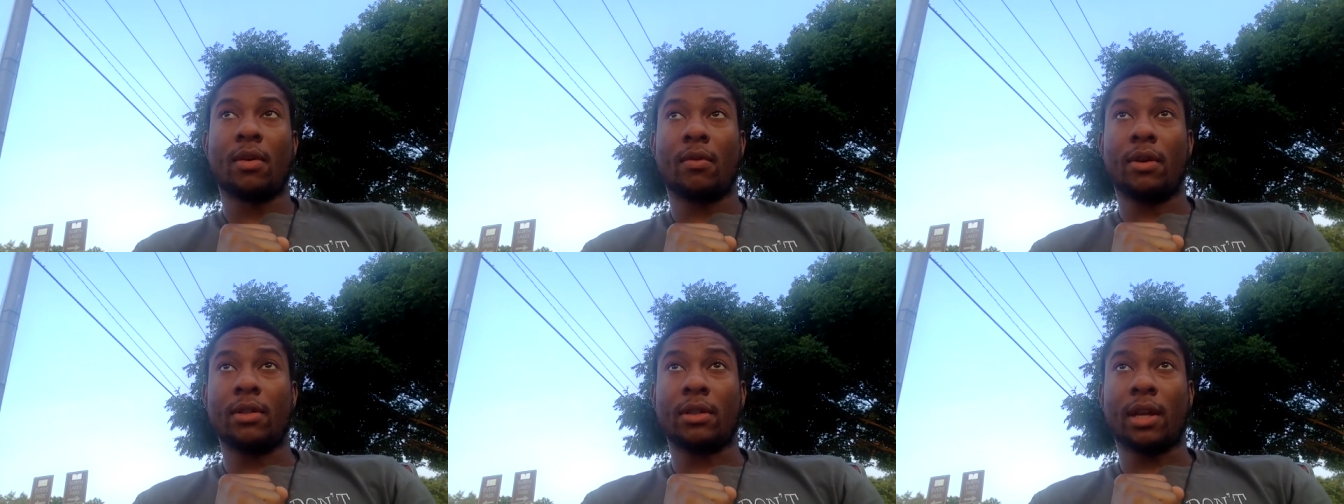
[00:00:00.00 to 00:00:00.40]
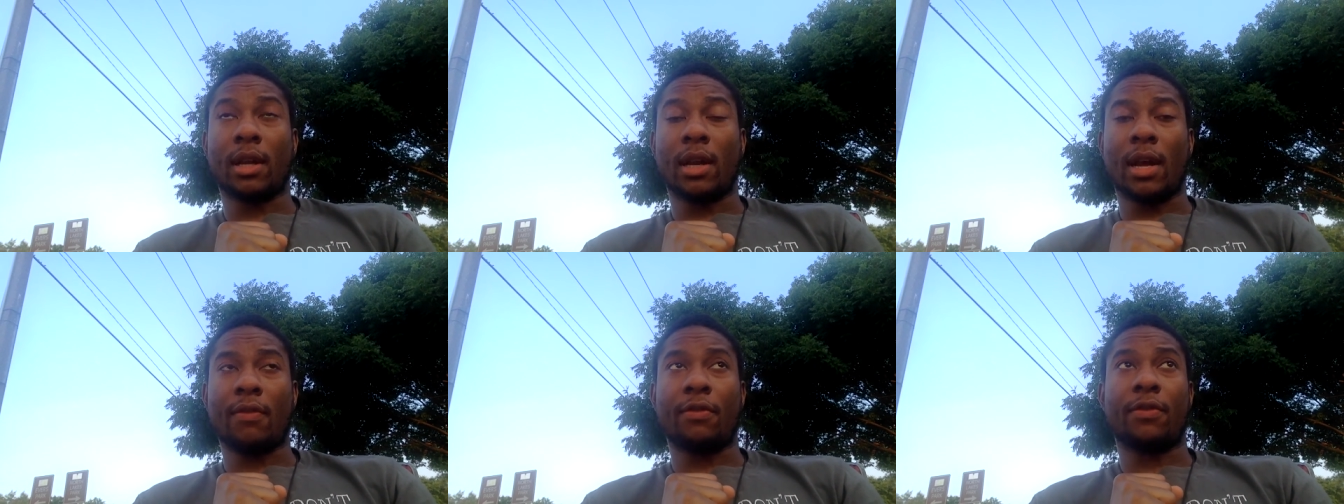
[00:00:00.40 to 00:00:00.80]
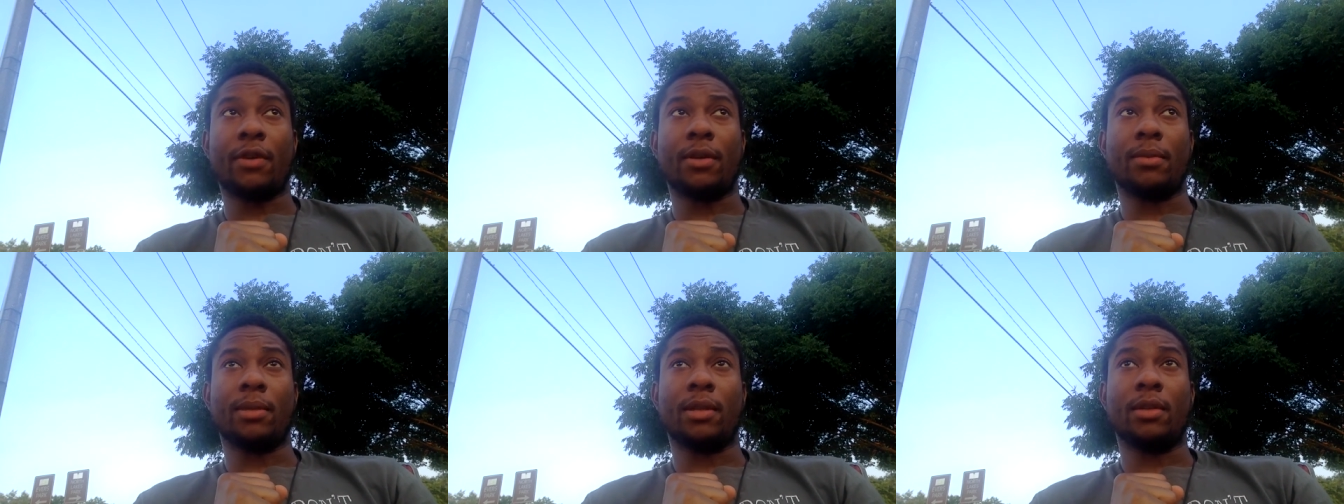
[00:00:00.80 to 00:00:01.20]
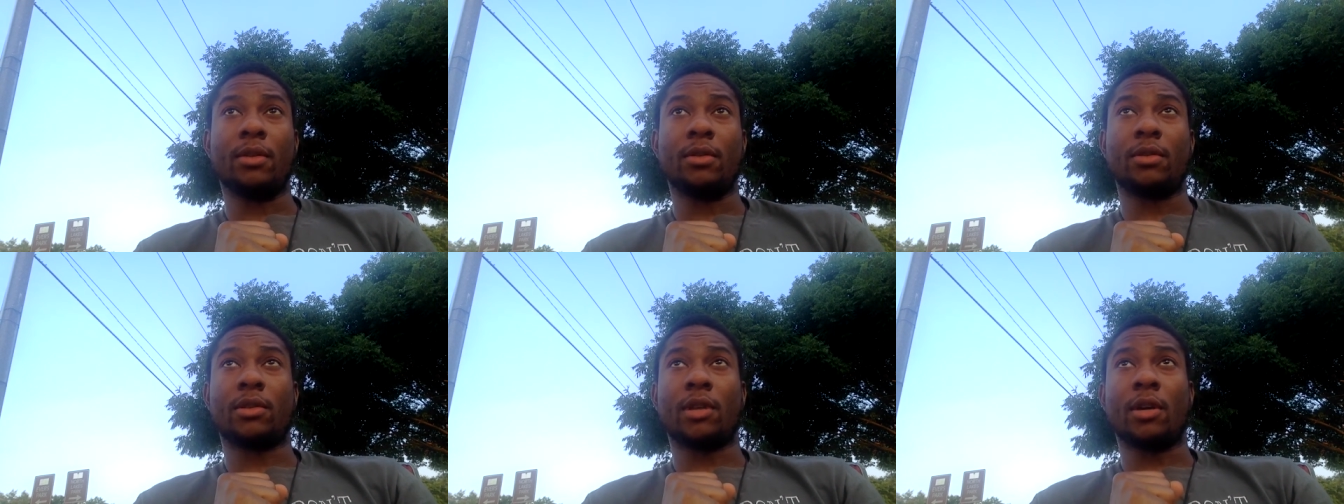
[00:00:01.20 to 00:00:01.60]
risking their life and freedom to
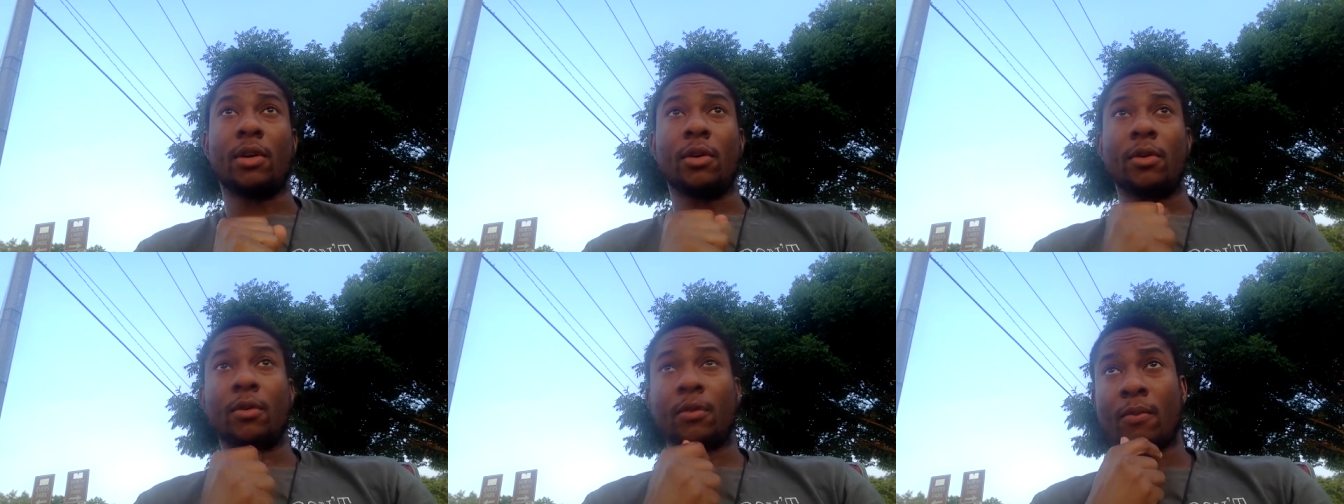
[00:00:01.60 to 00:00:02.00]
do so.